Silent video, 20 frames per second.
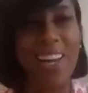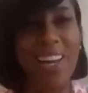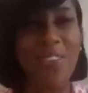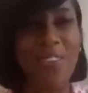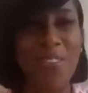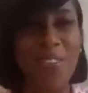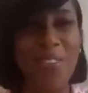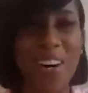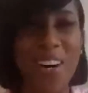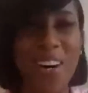
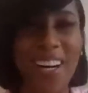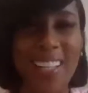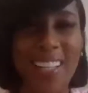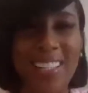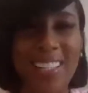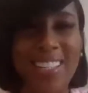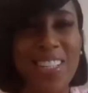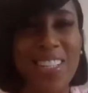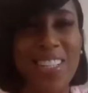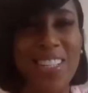everyone.
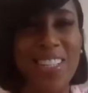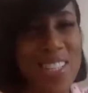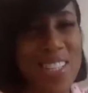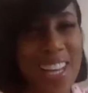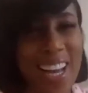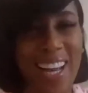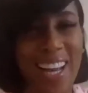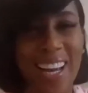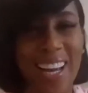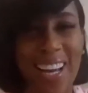Chef
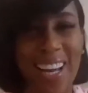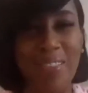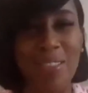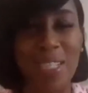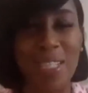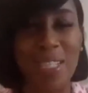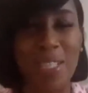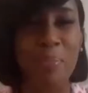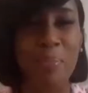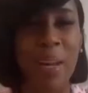Yala,
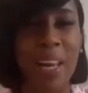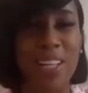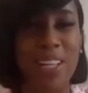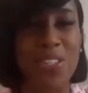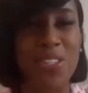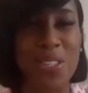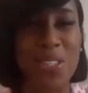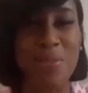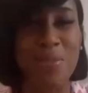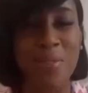it's a pleasure
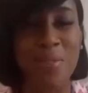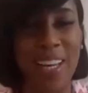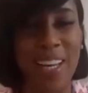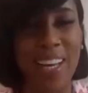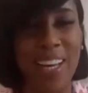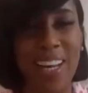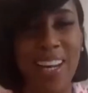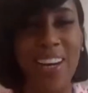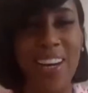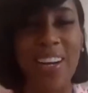to be
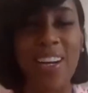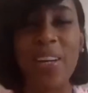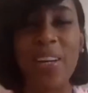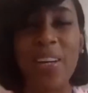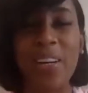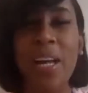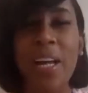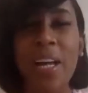here.